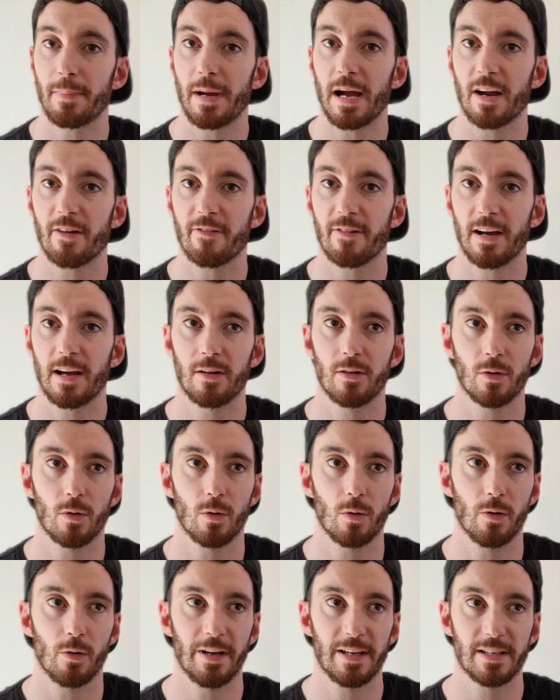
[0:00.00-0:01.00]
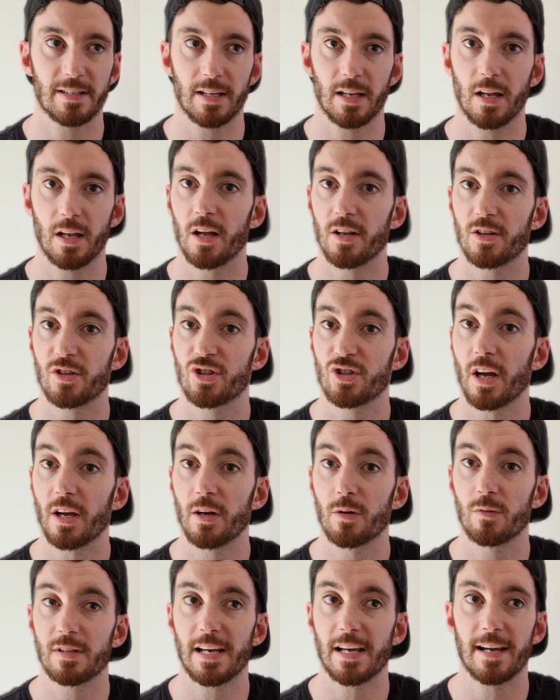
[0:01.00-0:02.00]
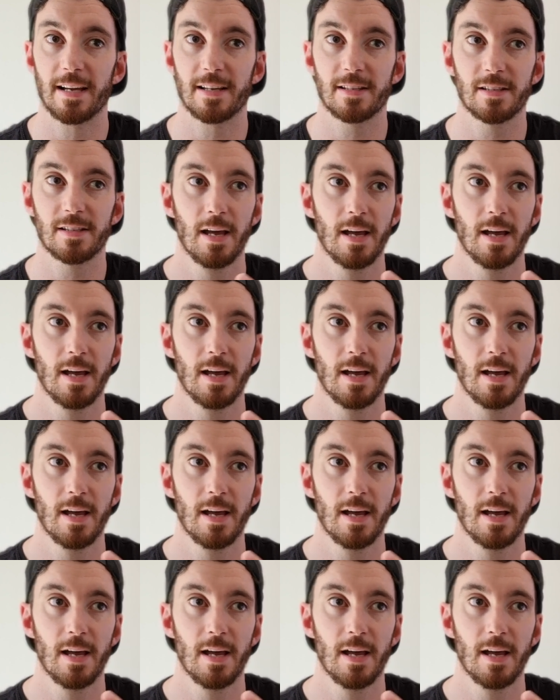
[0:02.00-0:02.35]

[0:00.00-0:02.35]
background or it's a large title text